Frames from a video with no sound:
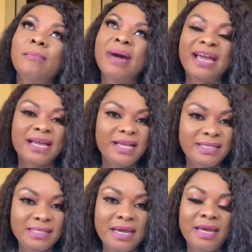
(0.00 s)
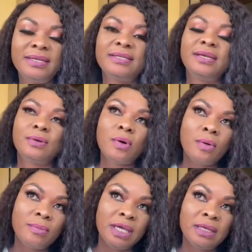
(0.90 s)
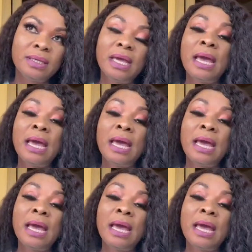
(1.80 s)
My Akan side, they call me